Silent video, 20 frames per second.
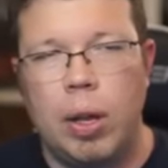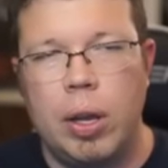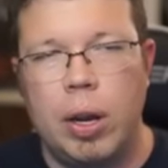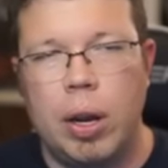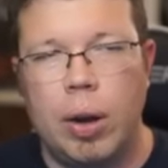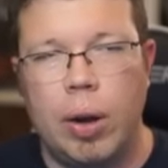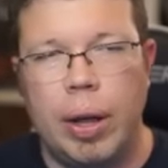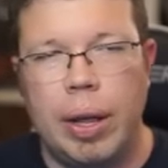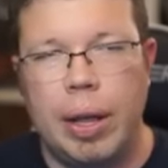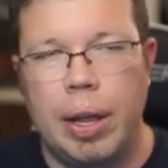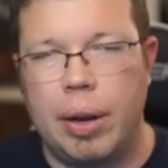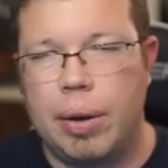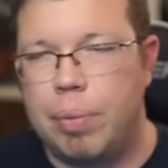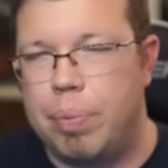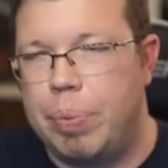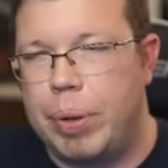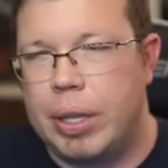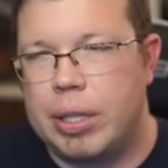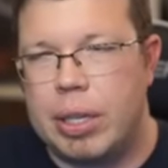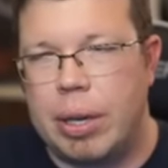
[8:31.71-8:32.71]
you know,
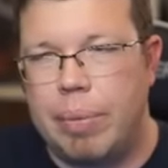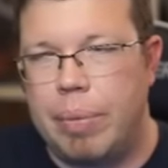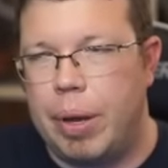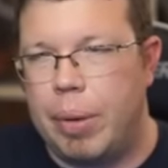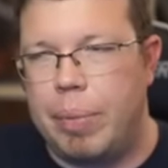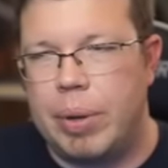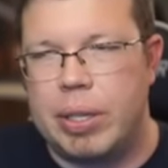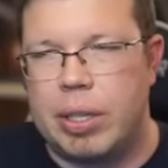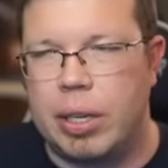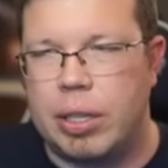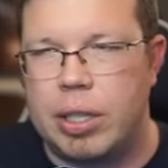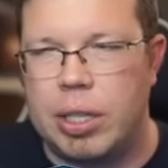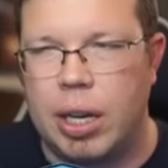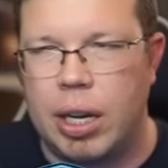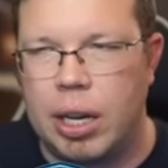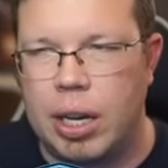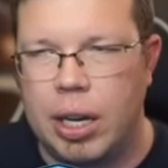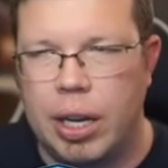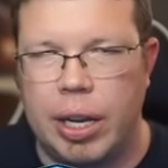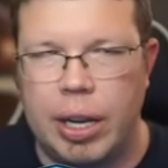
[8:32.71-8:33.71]
and plus I miss a
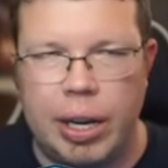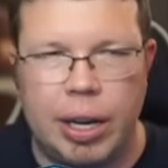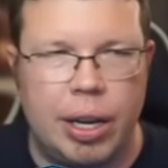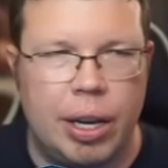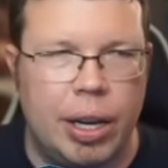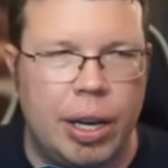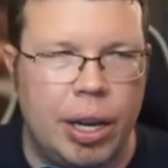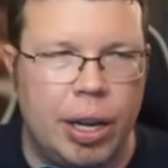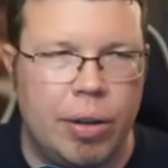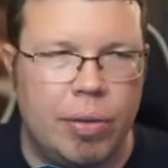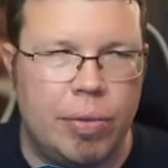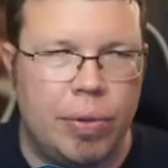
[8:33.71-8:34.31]
ton